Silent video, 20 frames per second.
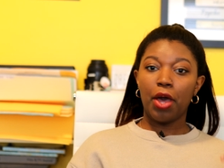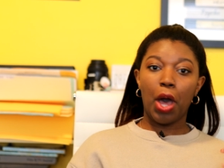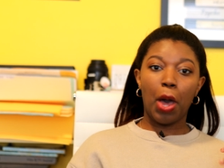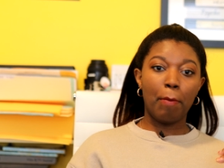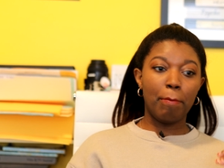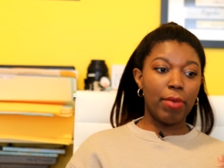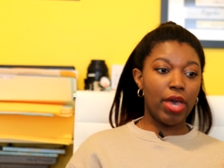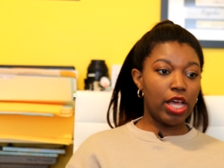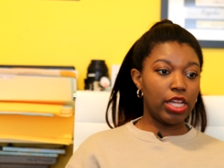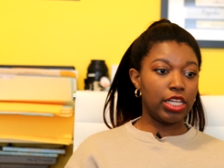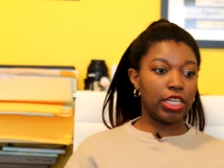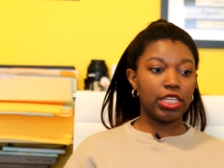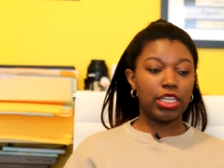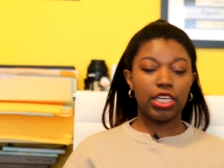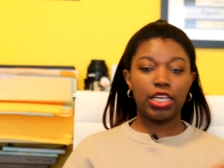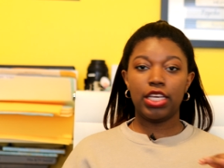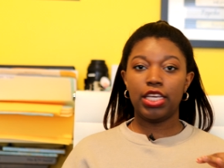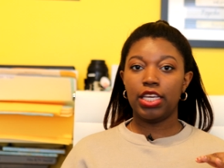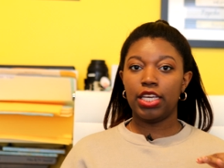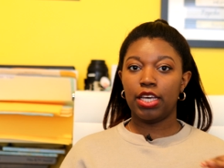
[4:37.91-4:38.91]
a
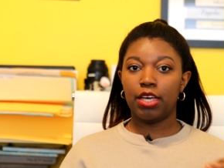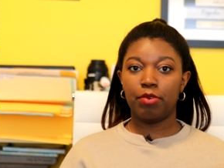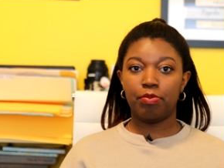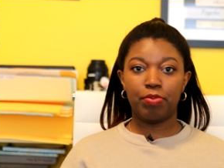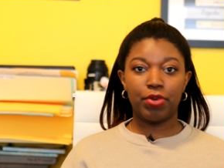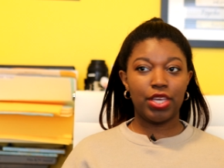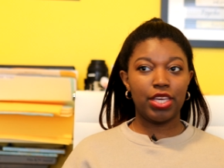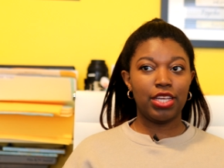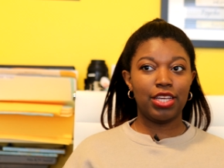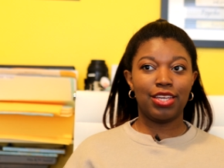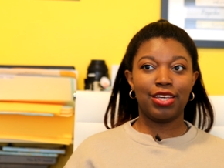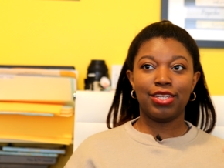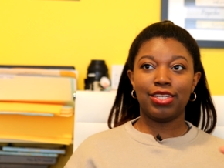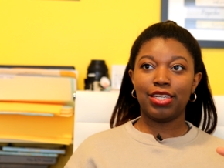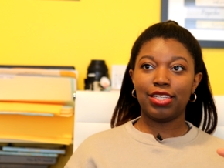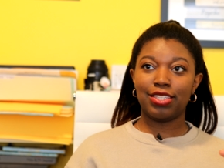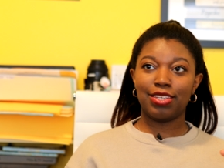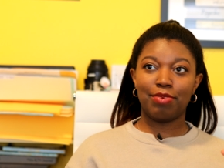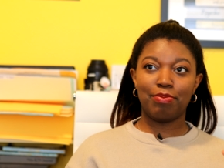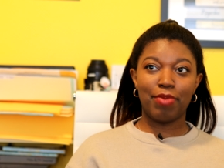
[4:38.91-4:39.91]
melody, a beat, it
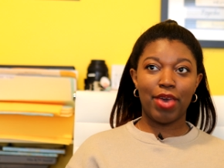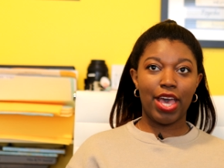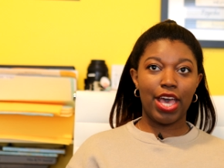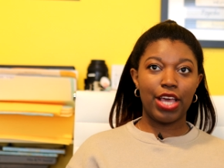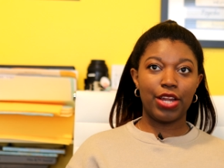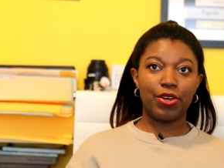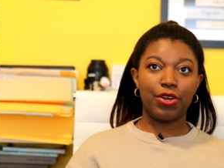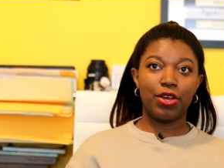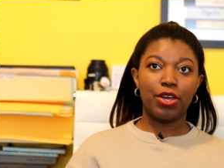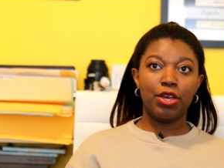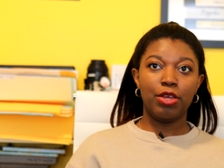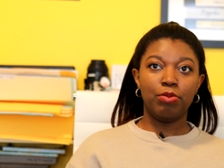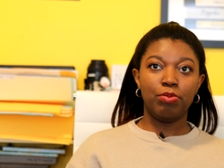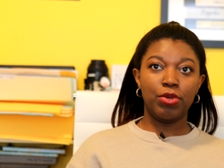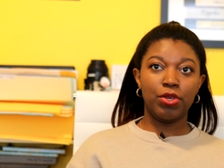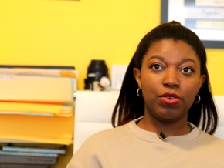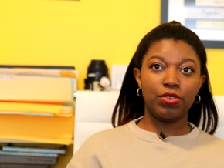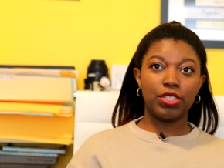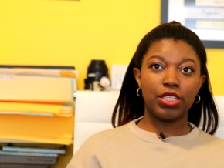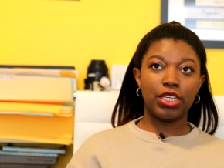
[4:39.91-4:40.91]
doesn't matter.
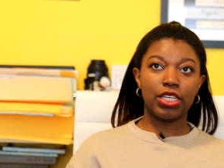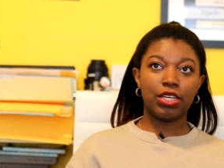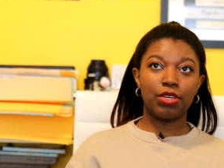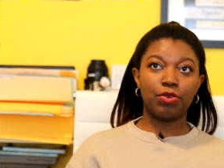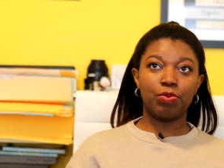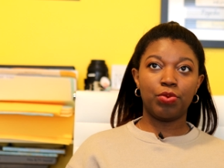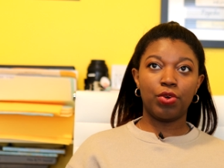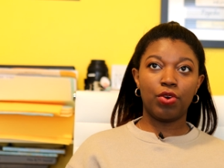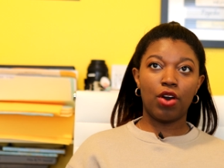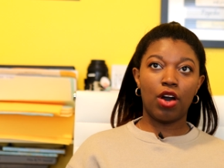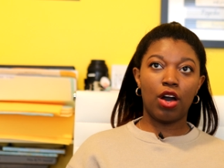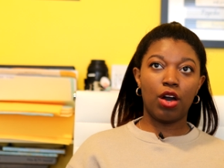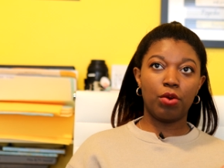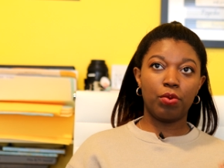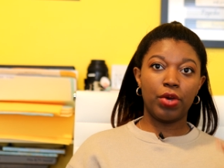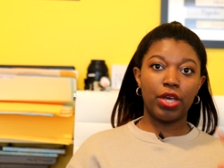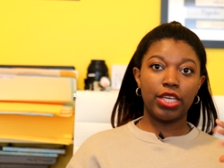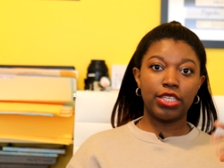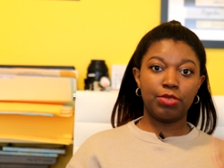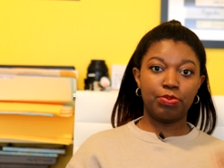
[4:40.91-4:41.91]
Music will
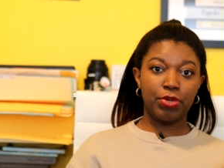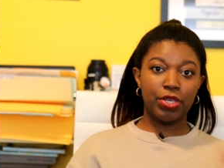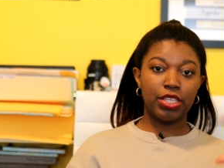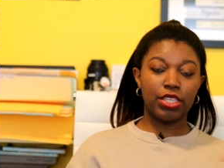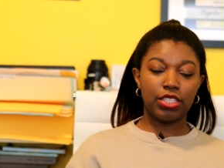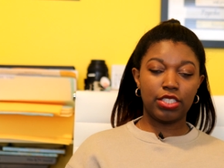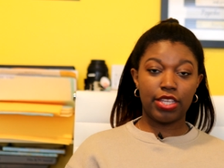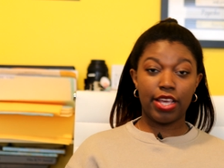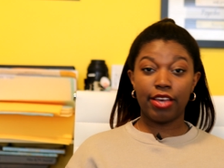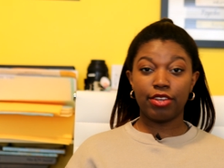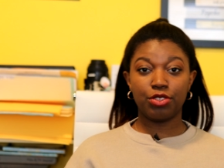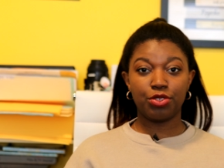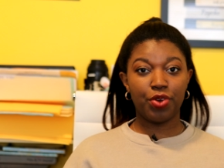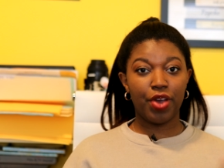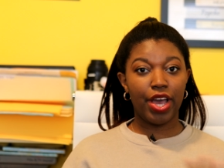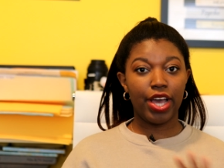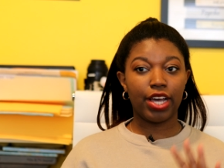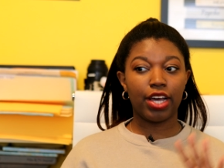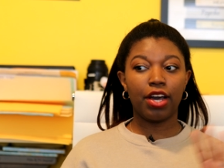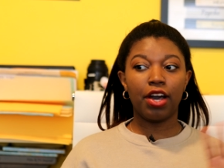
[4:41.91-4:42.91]
always be the
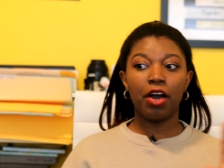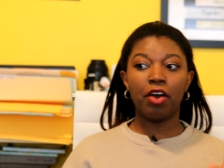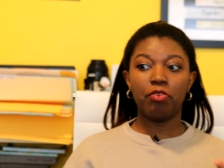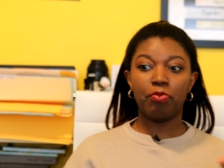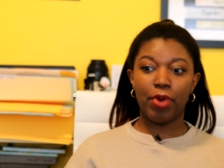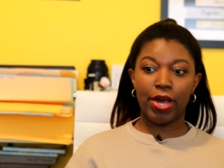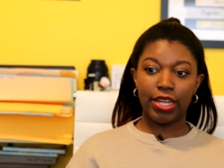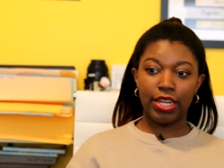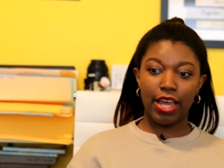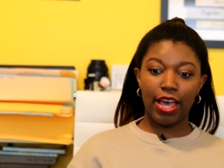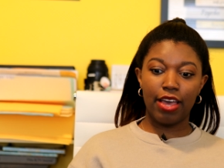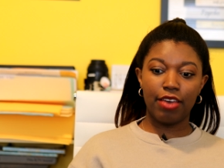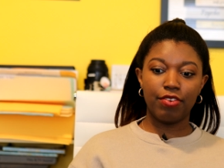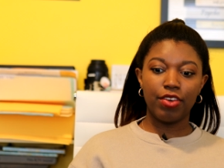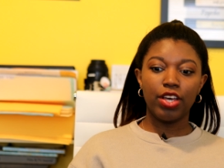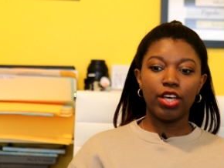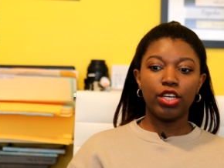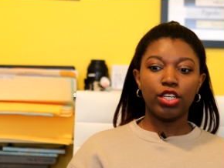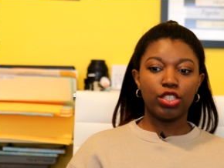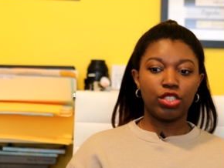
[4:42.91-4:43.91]
soundtrack of my life.
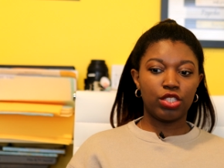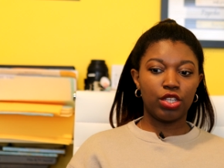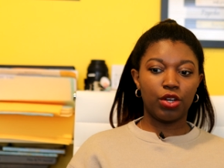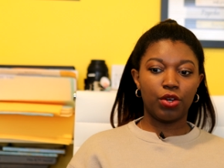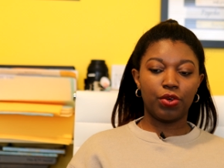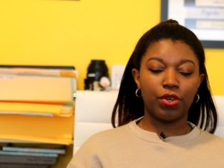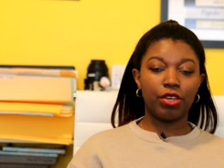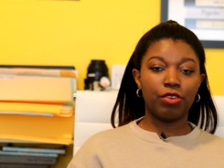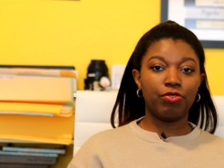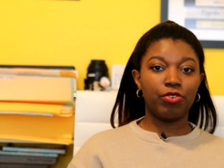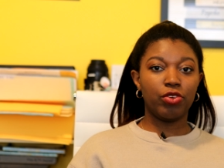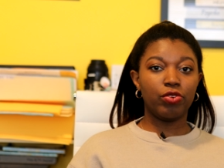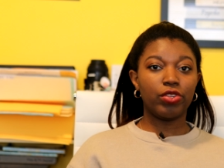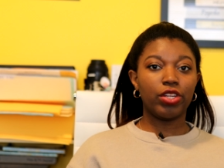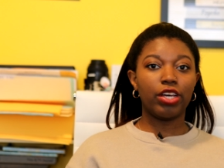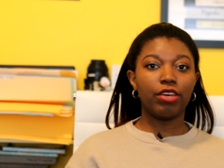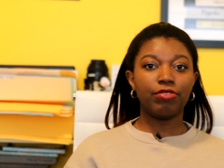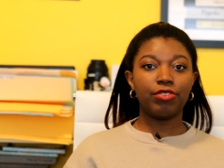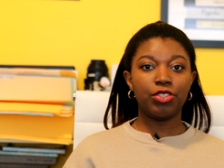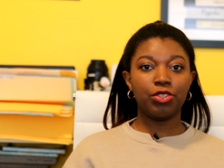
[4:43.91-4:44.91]
So if you
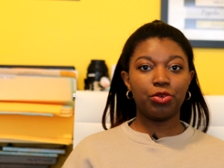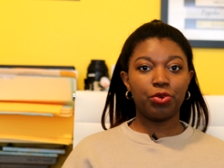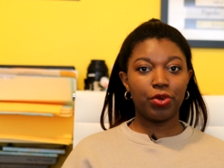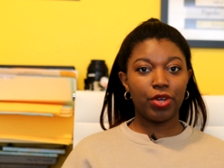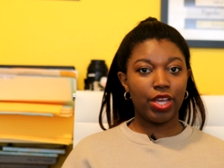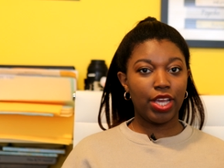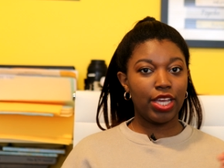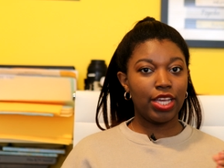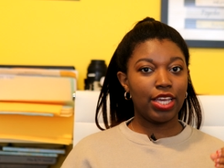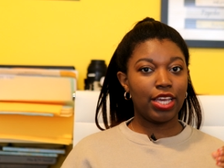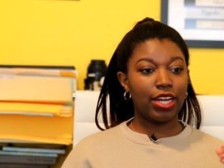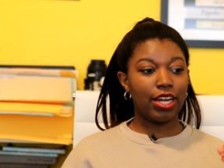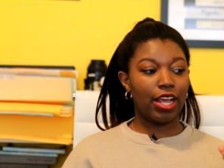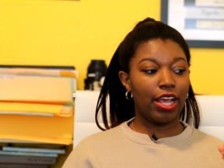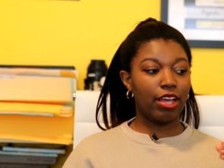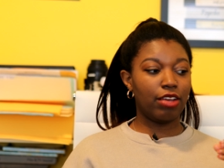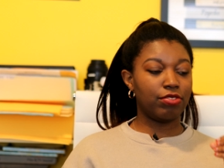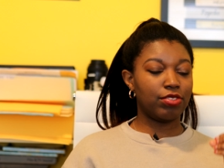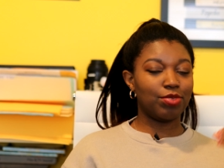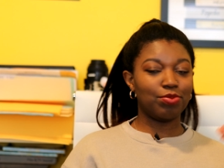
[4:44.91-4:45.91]
love to create and
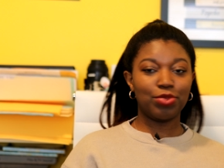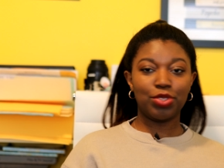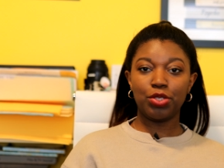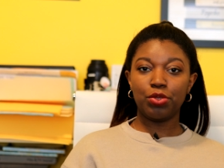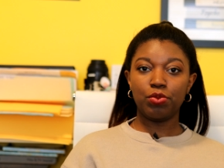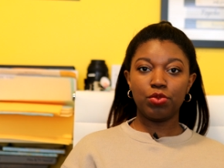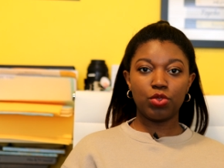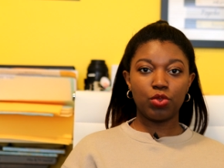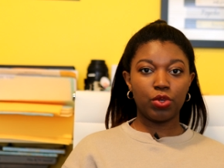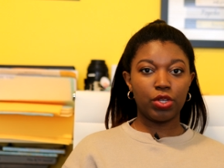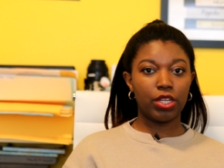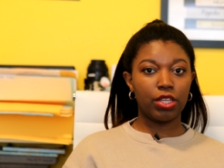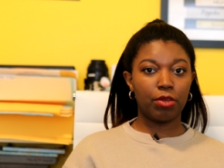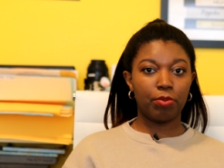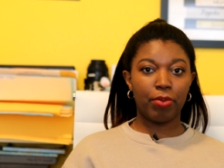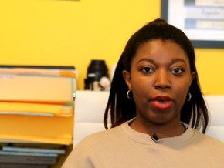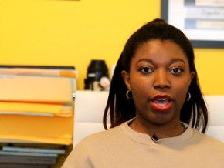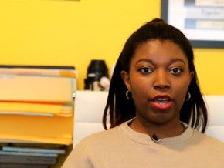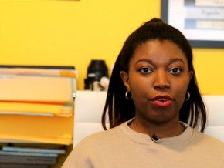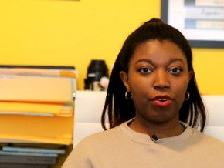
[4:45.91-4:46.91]
have some tunes on in the
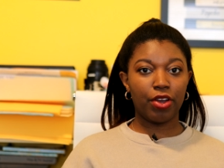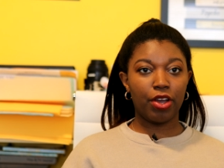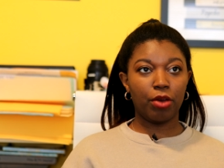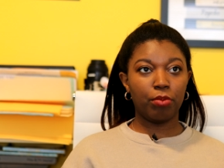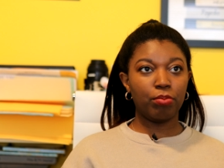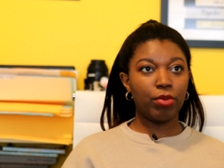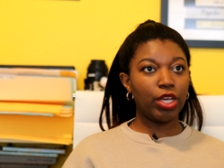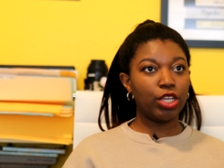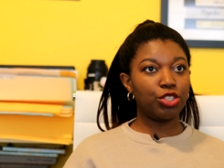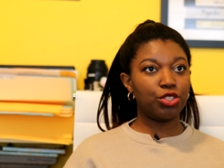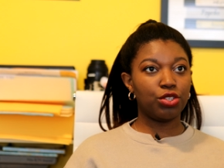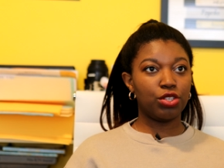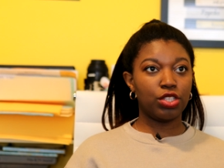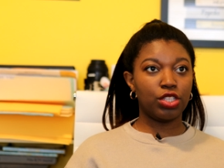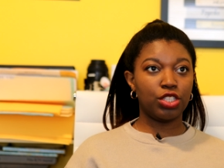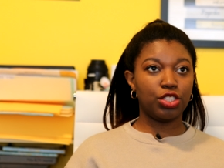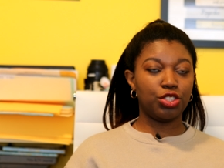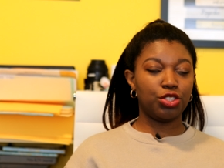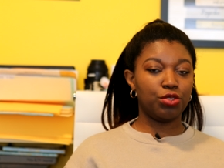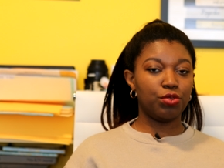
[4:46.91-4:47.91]
background, make sure
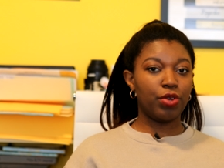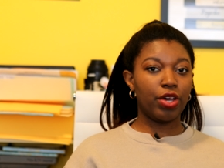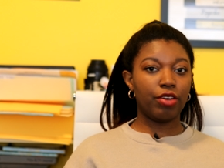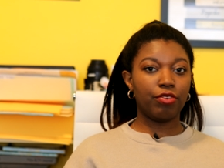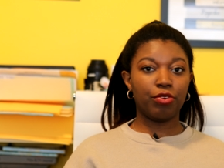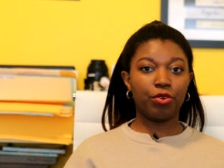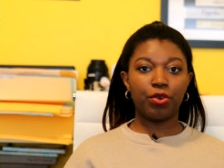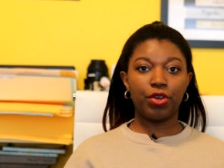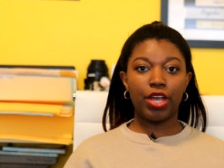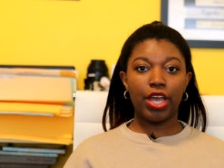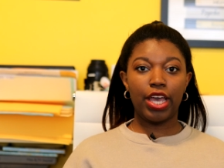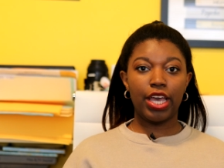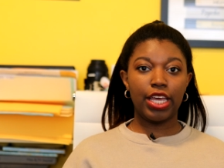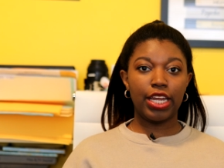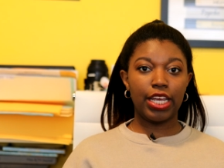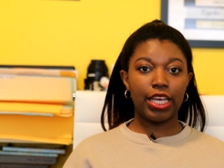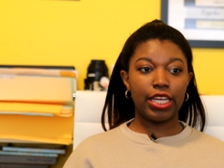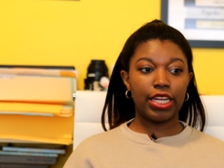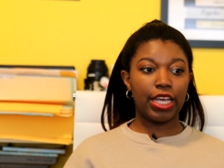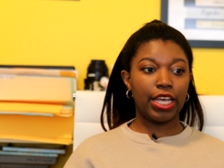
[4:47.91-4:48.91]
that you have
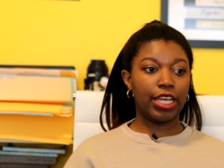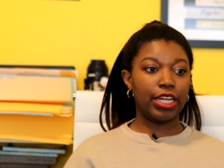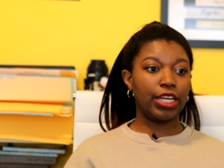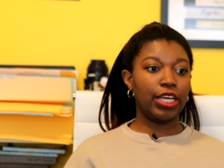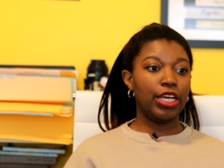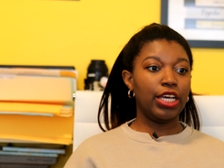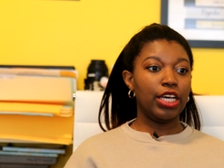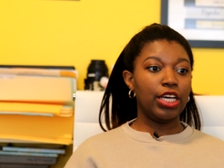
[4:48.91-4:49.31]
created and